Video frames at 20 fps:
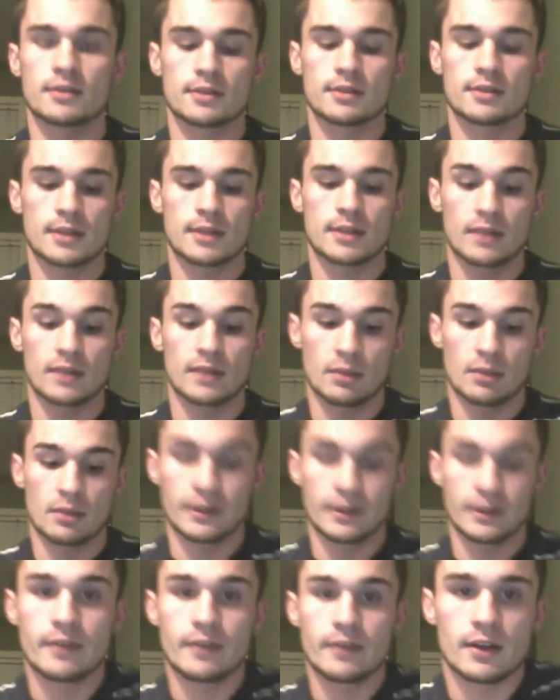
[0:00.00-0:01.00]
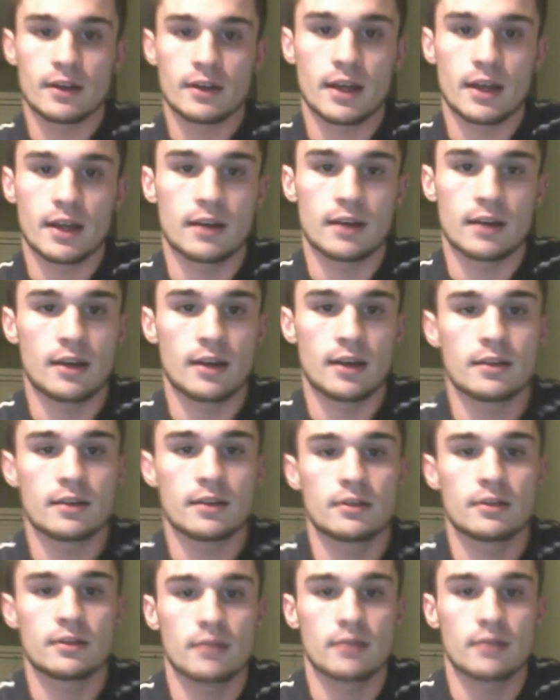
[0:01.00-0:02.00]
say what they believe in and, and
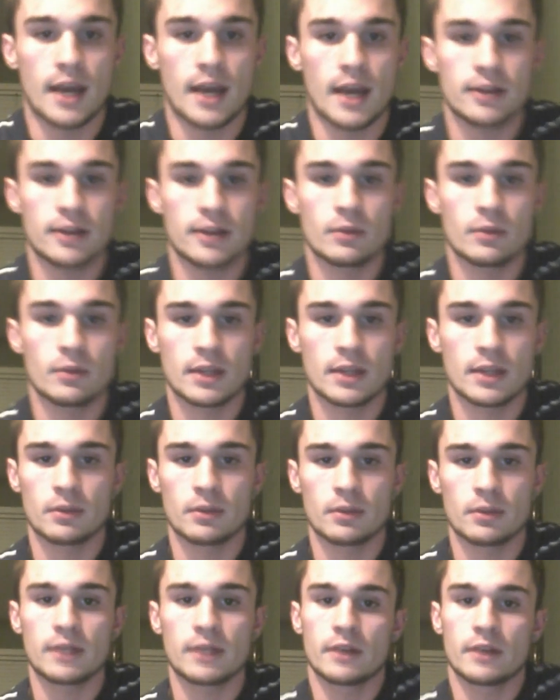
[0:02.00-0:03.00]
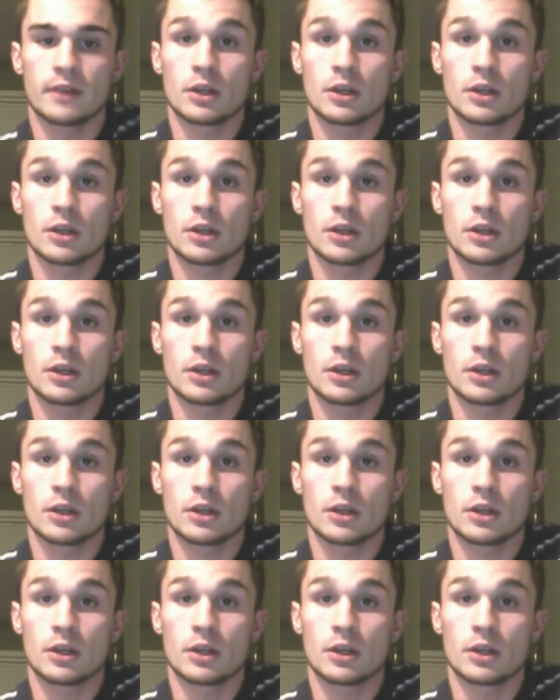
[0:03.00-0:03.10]
act on what they believe in,